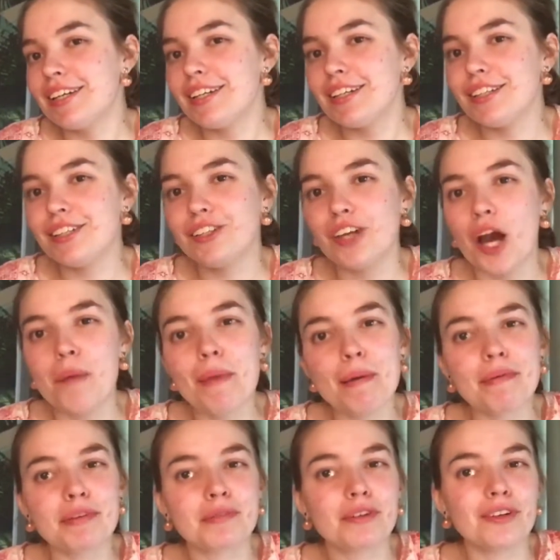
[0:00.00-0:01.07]
you know,
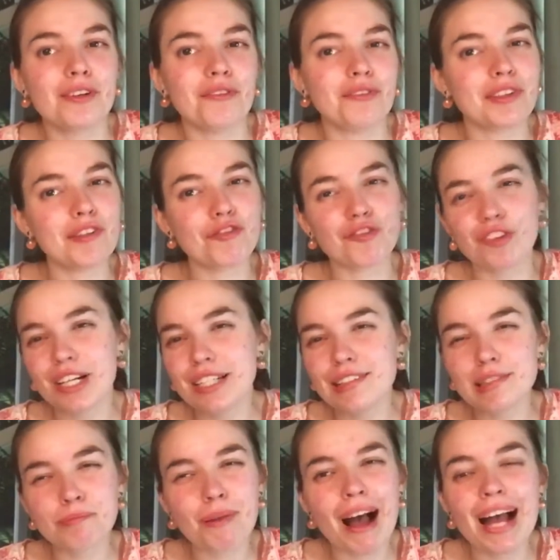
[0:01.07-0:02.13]
maybe it's because of
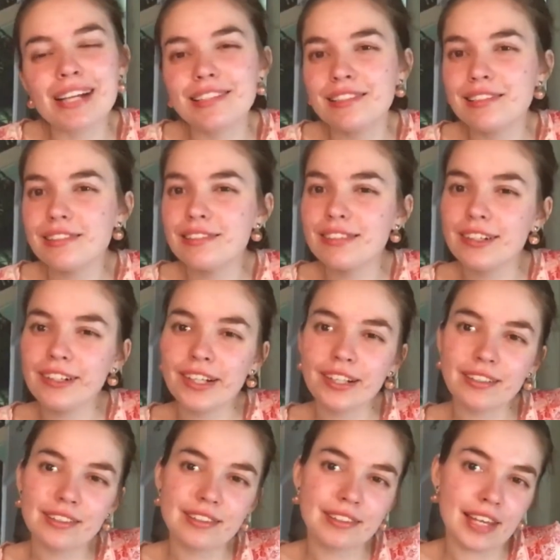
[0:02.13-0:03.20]
difference, but I just don't
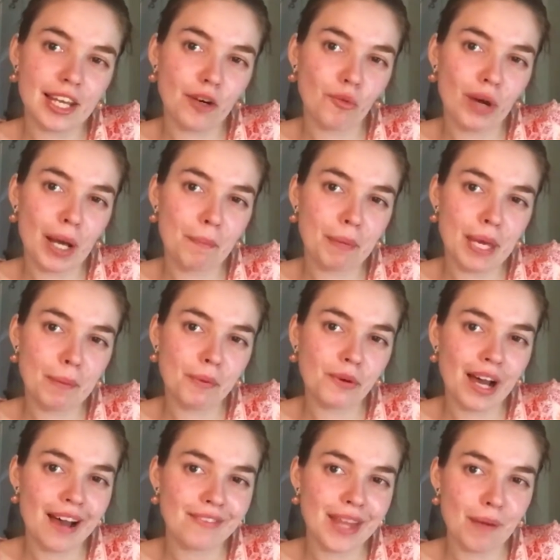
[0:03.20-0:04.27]
understand why people
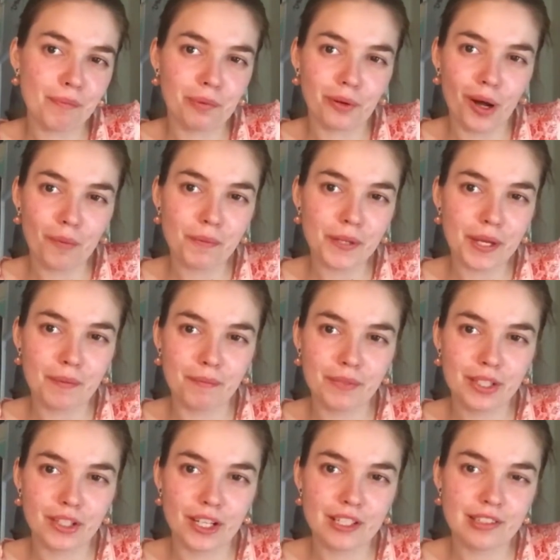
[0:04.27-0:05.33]
have that problem.
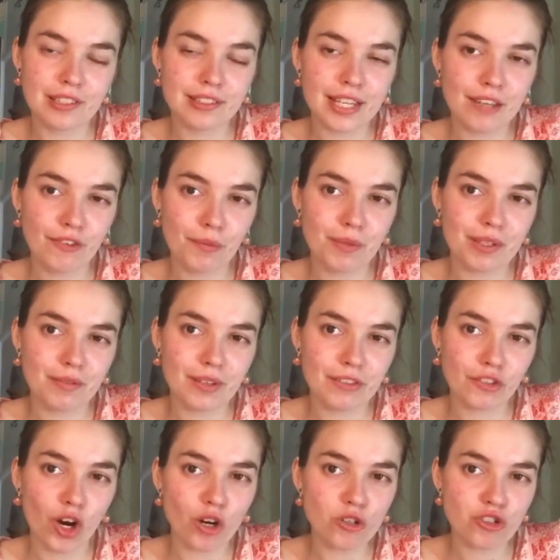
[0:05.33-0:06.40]
You know, it's the same thing with
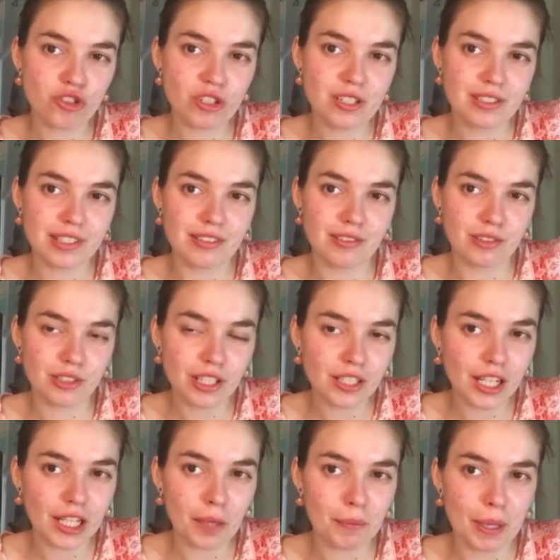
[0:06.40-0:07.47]
cultures and skin
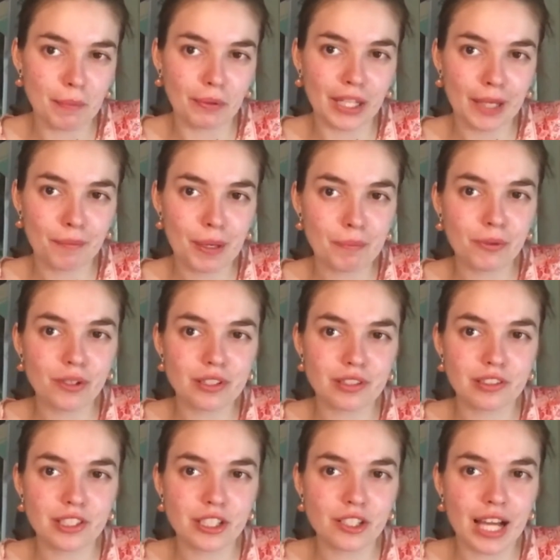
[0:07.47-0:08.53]
color people. Like, people are
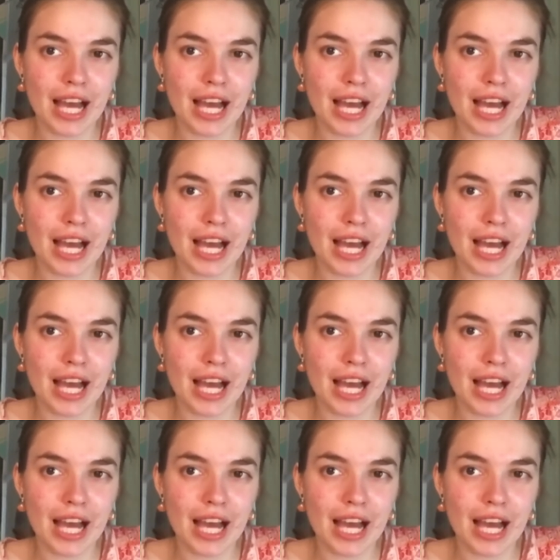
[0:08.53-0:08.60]
still